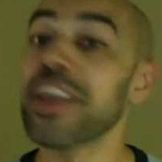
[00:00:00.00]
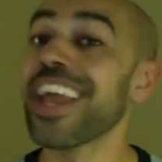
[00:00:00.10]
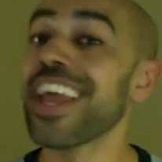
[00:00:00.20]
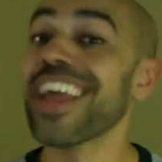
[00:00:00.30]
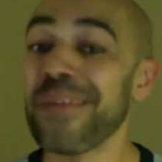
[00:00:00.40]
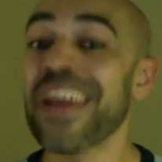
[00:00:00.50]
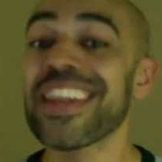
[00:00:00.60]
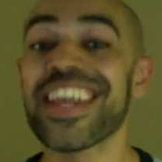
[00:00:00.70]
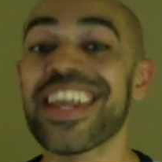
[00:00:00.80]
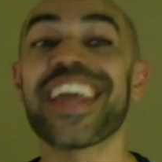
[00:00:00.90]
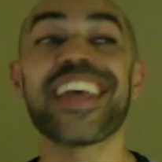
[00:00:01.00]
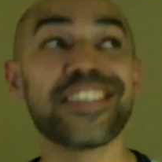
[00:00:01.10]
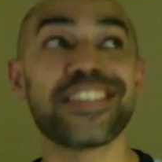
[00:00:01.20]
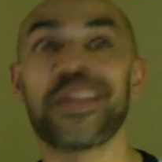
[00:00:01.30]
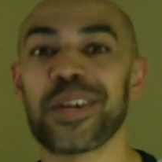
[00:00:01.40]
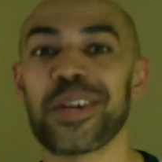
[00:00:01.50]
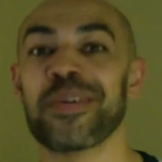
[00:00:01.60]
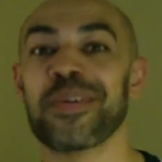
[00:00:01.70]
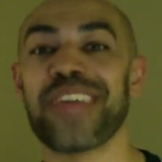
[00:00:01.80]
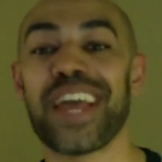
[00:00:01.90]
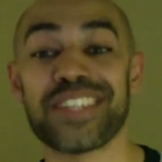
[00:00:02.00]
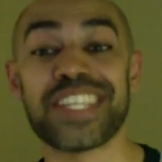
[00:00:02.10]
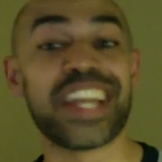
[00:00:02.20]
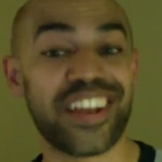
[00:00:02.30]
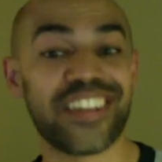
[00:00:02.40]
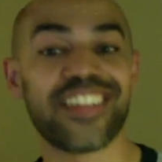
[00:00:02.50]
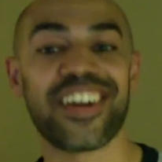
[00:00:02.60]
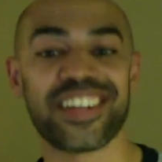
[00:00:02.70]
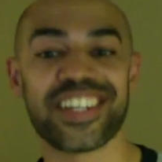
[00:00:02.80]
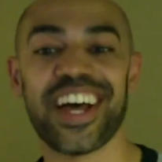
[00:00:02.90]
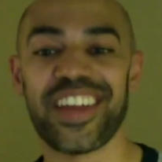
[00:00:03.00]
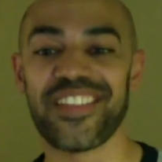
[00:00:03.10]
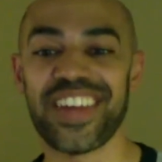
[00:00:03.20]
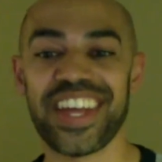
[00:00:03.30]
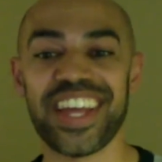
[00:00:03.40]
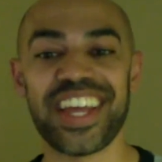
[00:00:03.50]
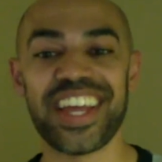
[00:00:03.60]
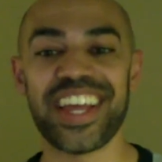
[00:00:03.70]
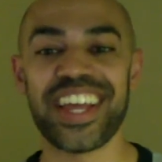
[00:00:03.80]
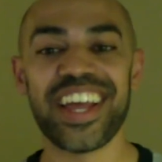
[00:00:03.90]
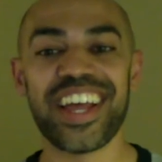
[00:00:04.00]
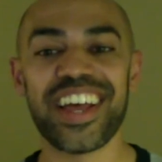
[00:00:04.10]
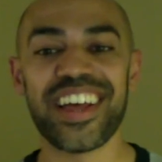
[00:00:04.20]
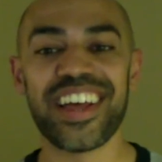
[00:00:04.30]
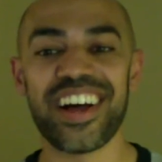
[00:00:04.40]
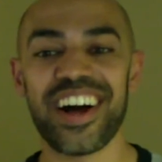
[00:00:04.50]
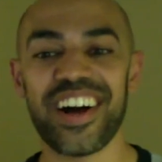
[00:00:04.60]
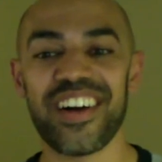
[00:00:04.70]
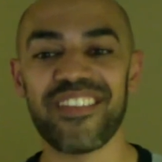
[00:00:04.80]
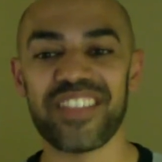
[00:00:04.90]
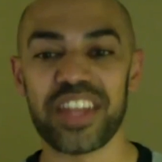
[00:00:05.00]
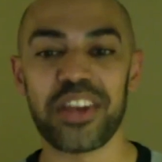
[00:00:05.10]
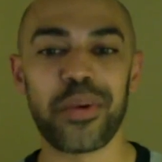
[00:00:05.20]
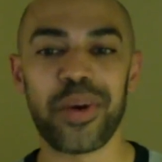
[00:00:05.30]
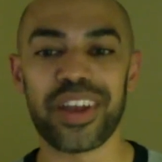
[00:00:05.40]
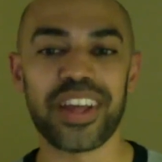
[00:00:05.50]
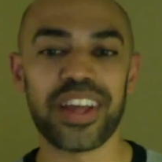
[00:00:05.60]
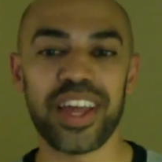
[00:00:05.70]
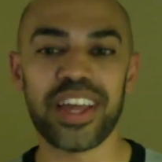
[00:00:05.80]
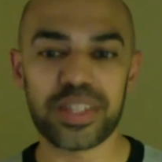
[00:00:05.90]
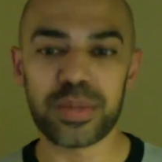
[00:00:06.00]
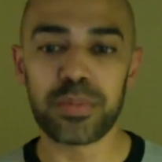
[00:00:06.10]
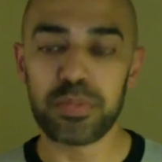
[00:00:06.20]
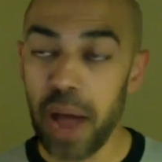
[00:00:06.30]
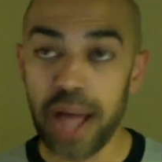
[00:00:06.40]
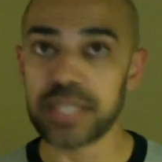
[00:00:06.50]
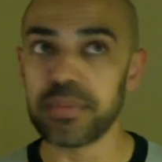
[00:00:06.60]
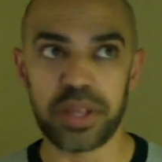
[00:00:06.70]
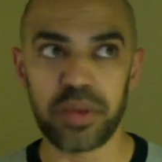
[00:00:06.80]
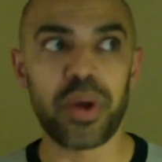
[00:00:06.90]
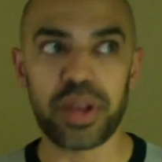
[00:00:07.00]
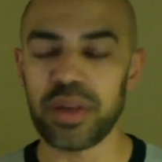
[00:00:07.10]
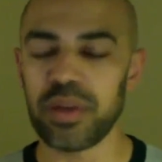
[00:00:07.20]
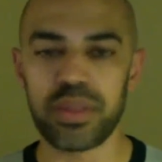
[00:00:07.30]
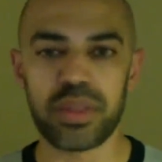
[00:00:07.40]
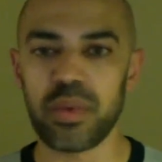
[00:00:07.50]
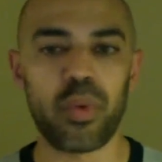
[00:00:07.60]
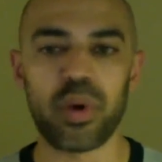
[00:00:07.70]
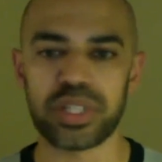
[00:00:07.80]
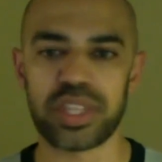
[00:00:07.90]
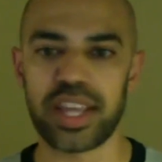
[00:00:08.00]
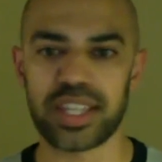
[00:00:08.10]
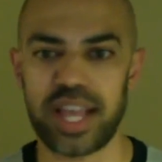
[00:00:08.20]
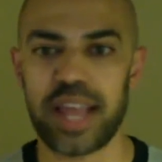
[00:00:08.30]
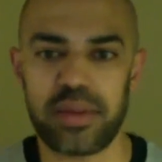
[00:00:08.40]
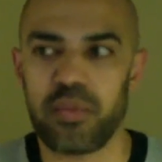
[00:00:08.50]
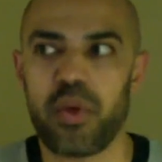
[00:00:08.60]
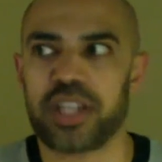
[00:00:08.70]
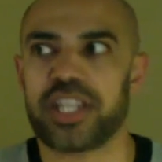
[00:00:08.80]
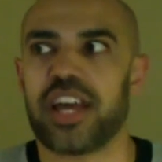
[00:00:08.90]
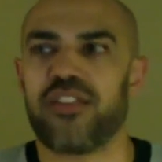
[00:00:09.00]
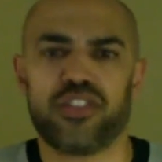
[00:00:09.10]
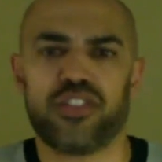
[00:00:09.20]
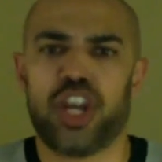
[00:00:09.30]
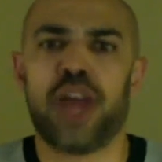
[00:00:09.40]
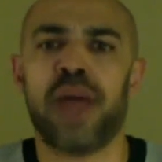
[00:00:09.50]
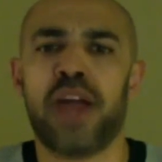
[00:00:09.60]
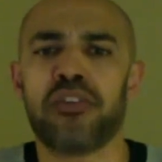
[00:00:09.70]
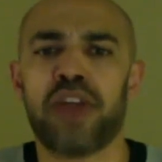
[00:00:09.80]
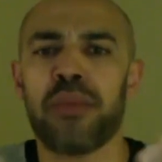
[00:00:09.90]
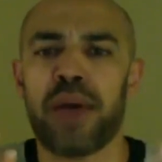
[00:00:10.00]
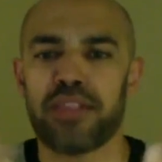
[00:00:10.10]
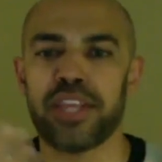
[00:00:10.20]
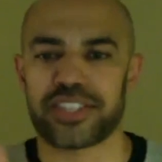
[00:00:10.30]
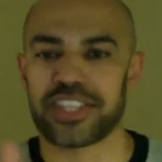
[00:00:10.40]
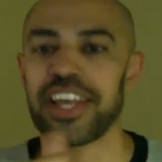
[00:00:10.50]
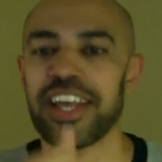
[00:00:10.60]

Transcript: Independence Day is the worst movie I've seen in a long time. The new one. It's possibly one of the worst things. I walked out of it. I was like, I'm angry about this.